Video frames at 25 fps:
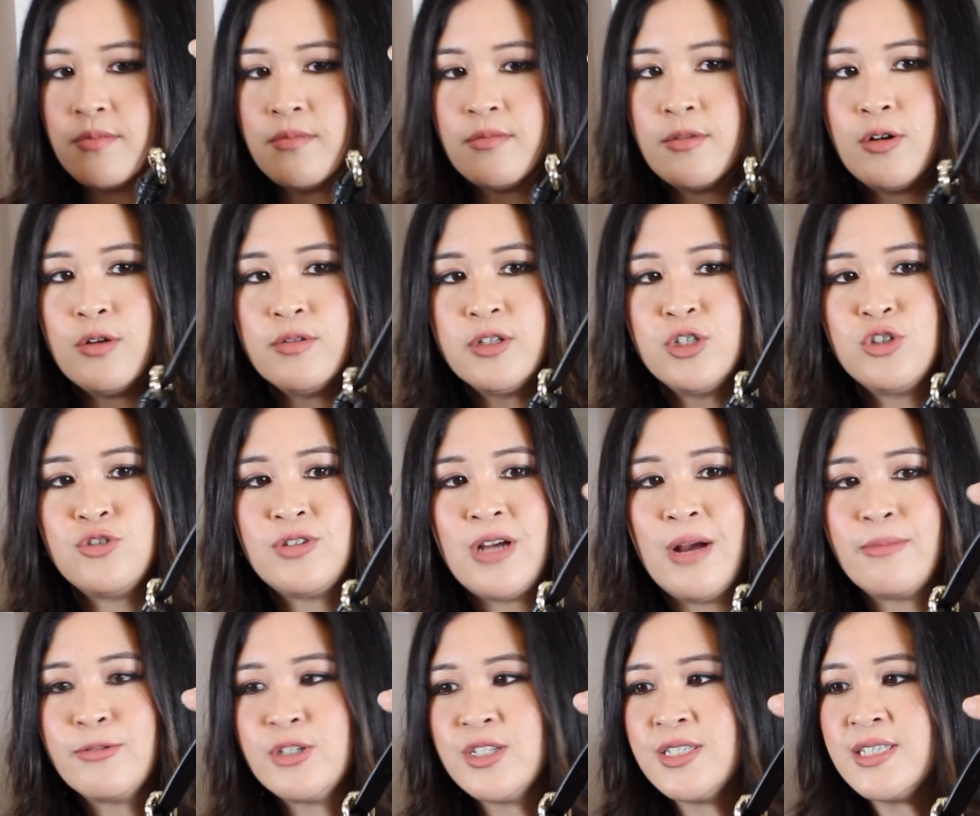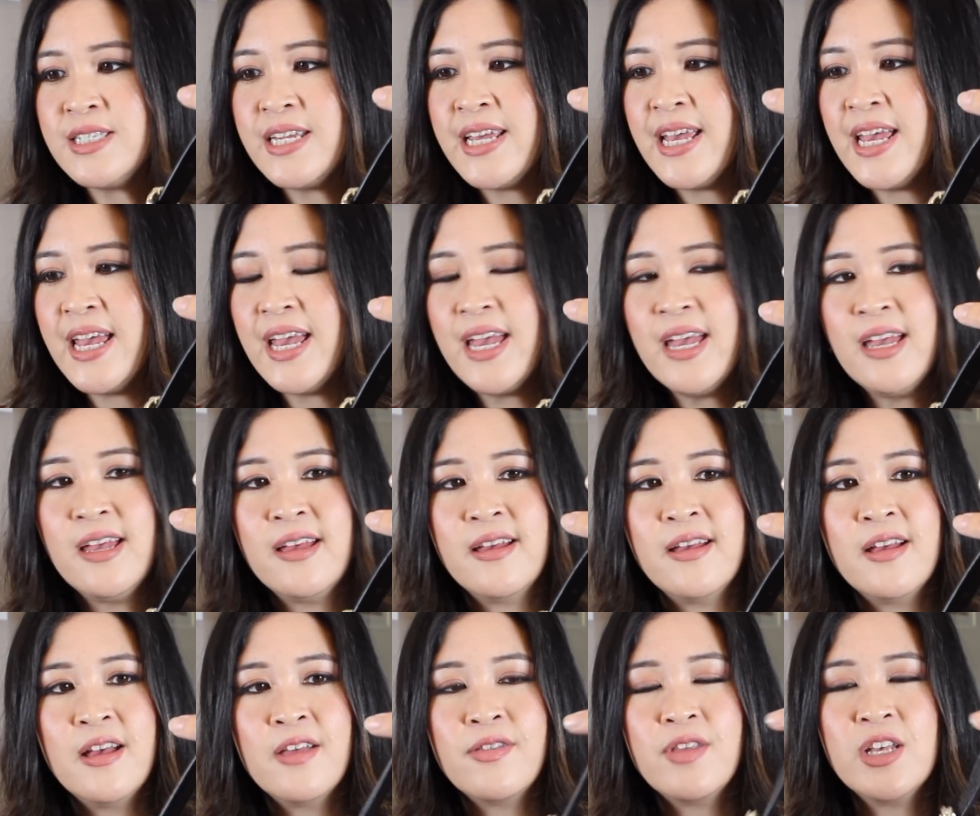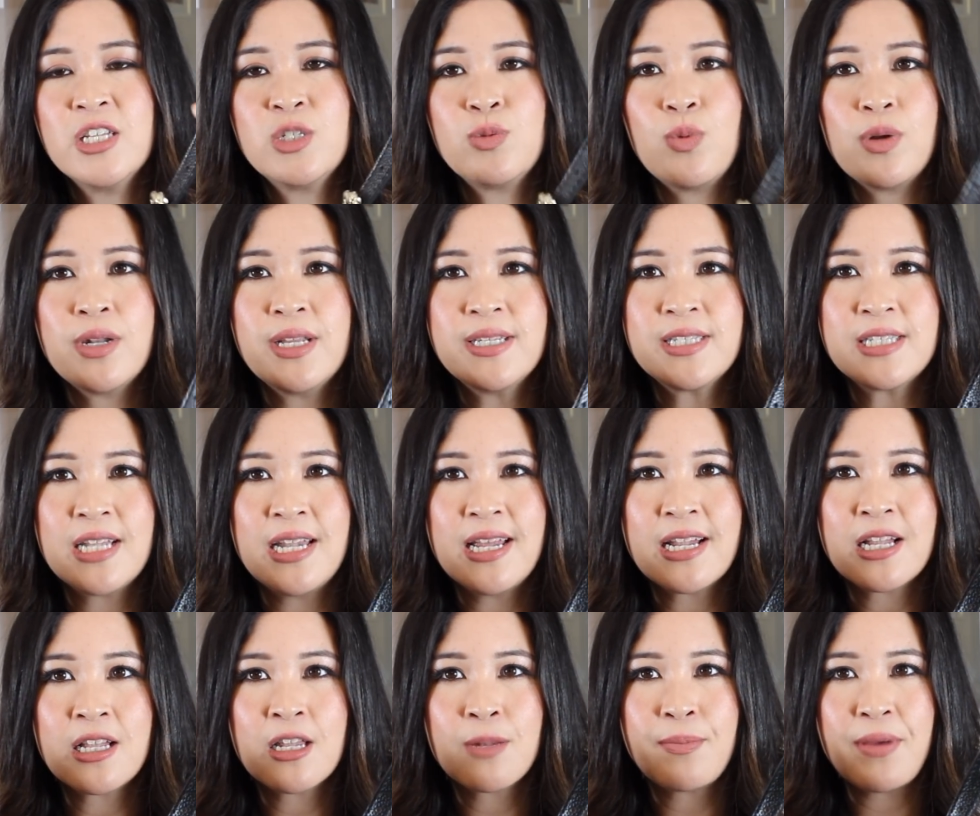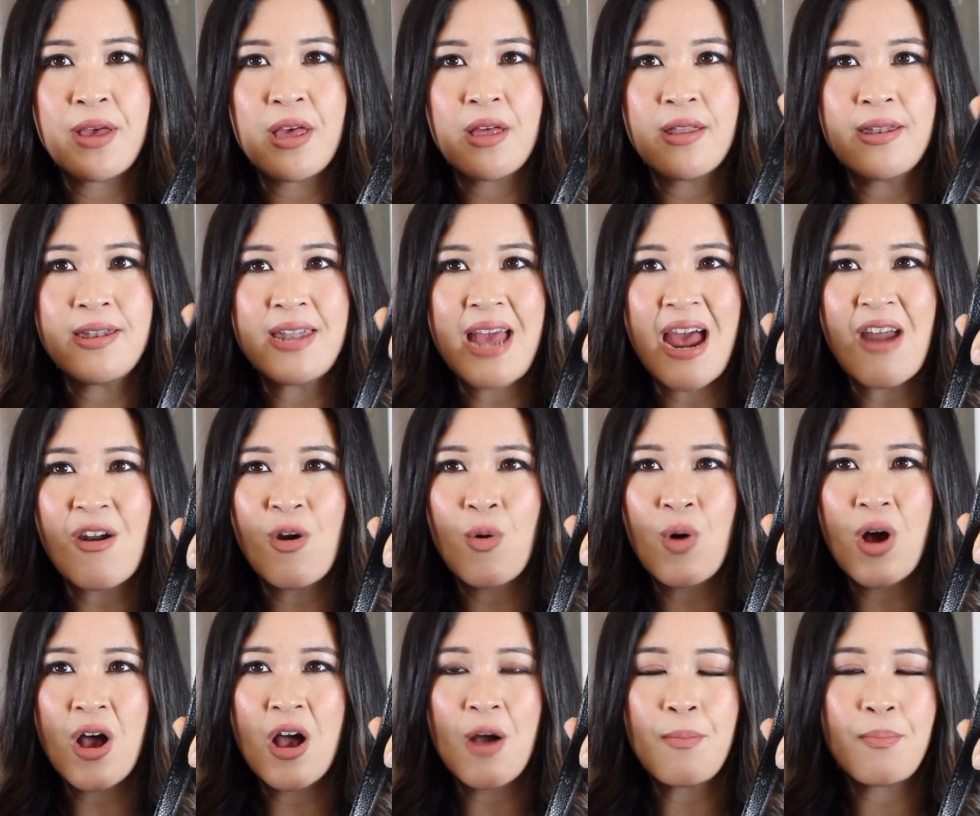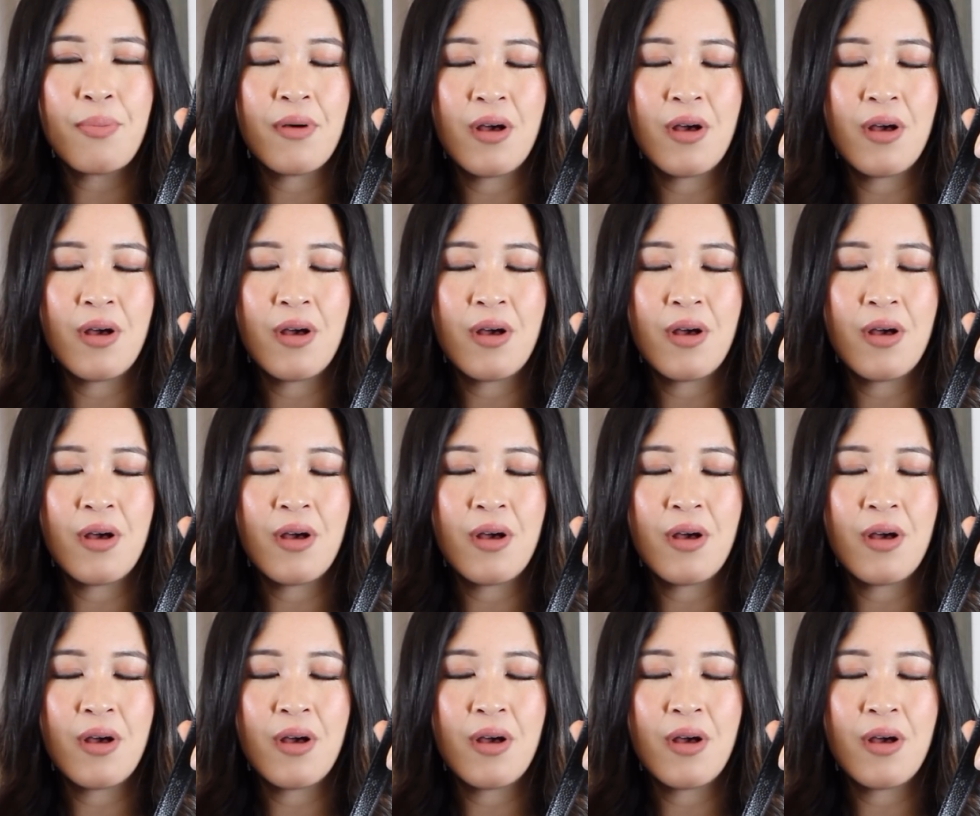got the strap just here. This one is a little bit narrower,